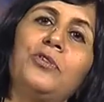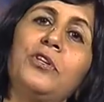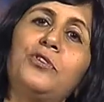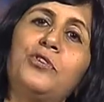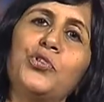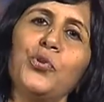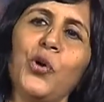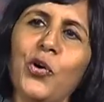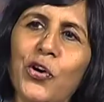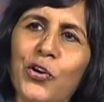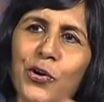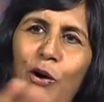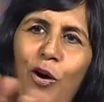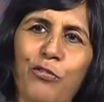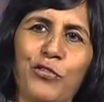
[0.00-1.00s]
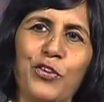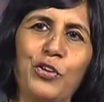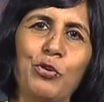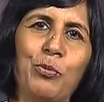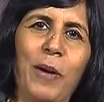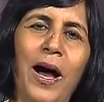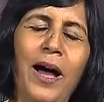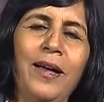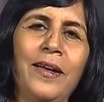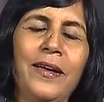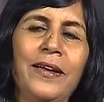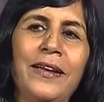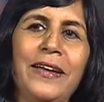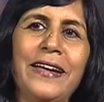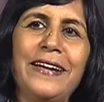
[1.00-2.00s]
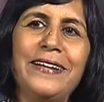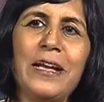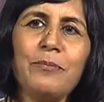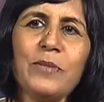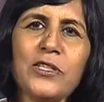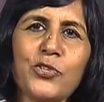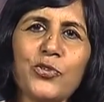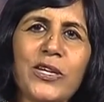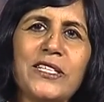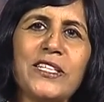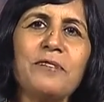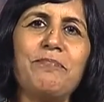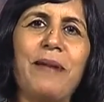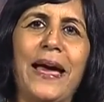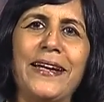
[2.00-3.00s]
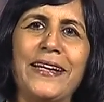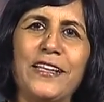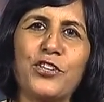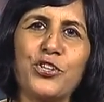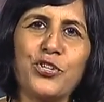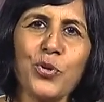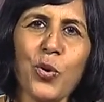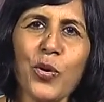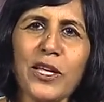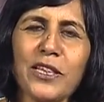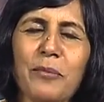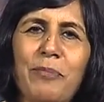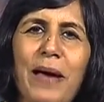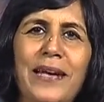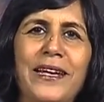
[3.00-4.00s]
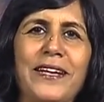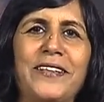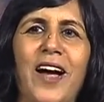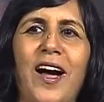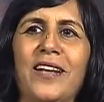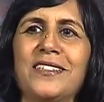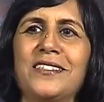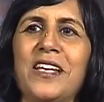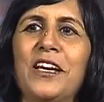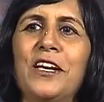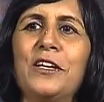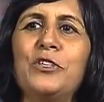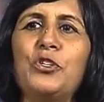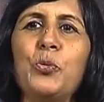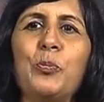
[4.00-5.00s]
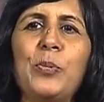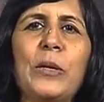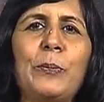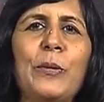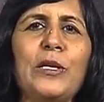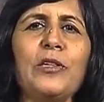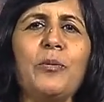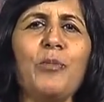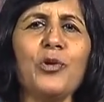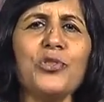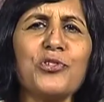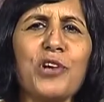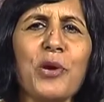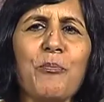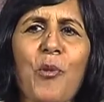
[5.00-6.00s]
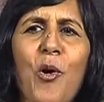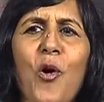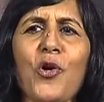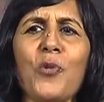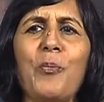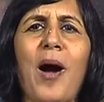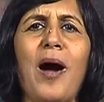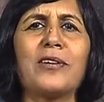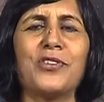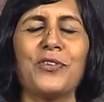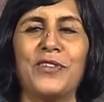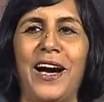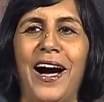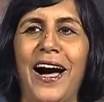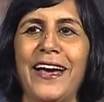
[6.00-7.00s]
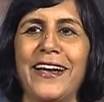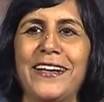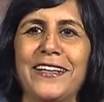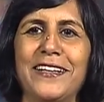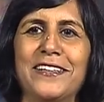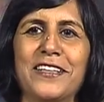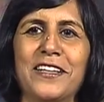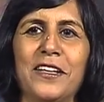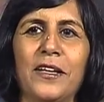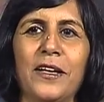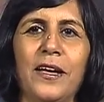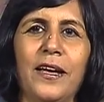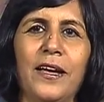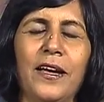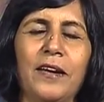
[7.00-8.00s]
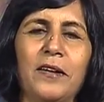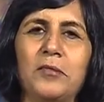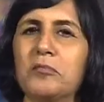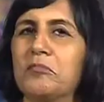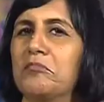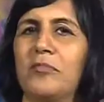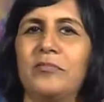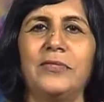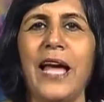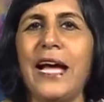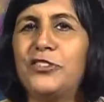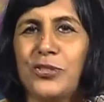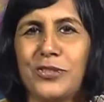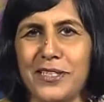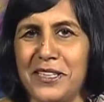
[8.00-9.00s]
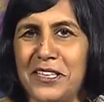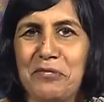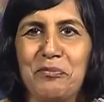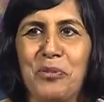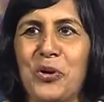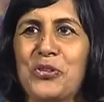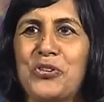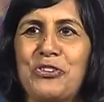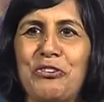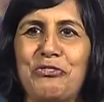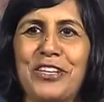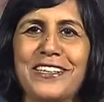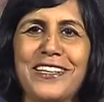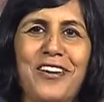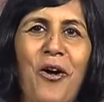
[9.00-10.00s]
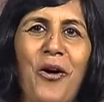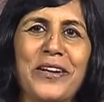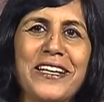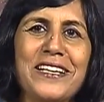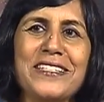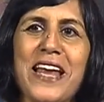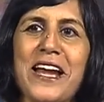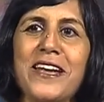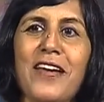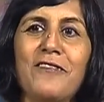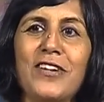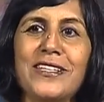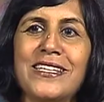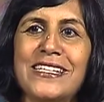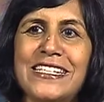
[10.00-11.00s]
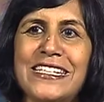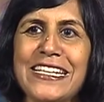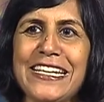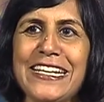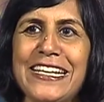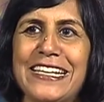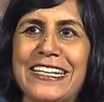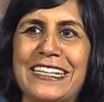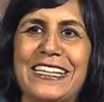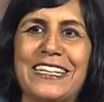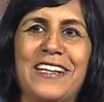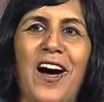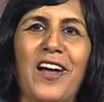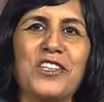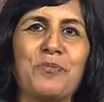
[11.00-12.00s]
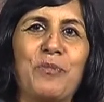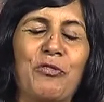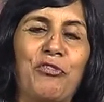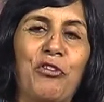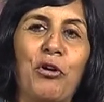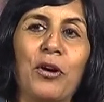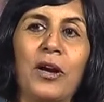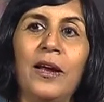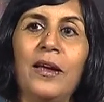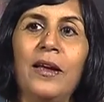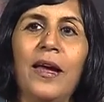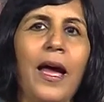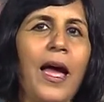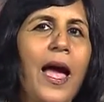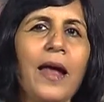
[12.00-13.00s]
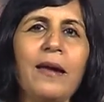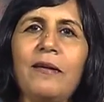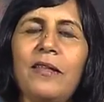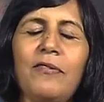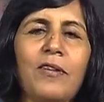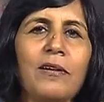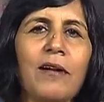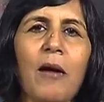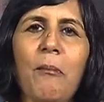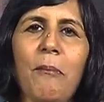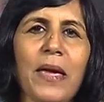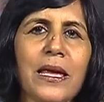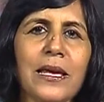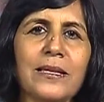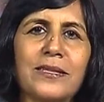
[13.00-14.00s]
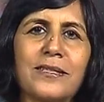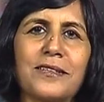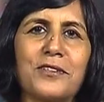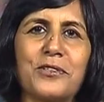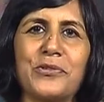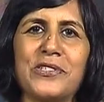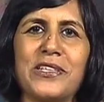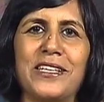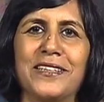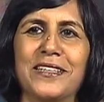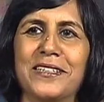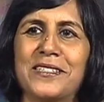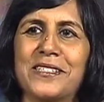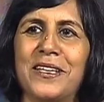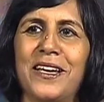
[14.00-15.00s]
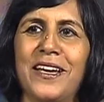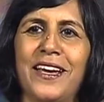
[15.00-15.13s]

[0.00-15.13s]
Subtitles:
on a tour of Cuba, demonstrating ballet, showing the ballet dance to people in the most remote parts of the island. Naturally, most of the audience had never seen the dance before, and they were amazed to see this.